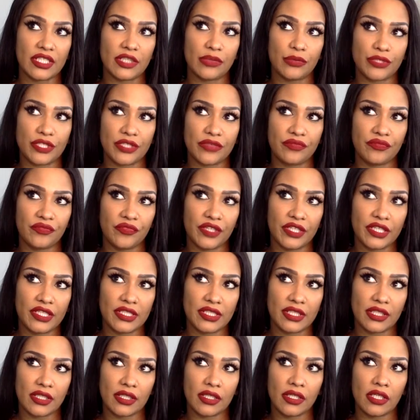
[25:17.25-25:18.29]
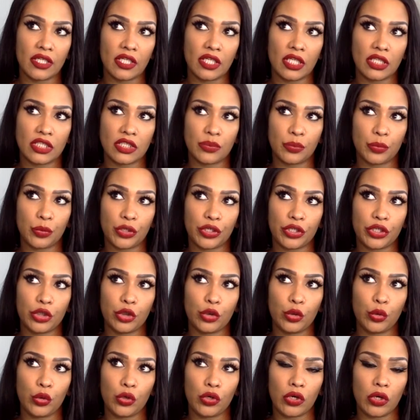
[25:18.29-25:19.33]
It was invented to
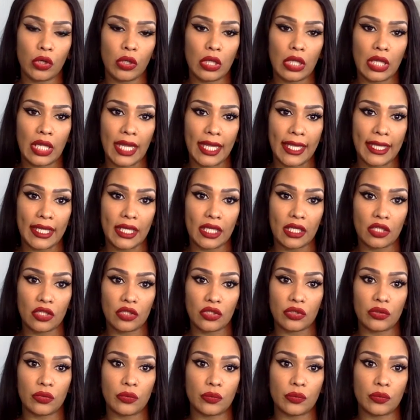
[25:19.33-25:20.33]
procure land.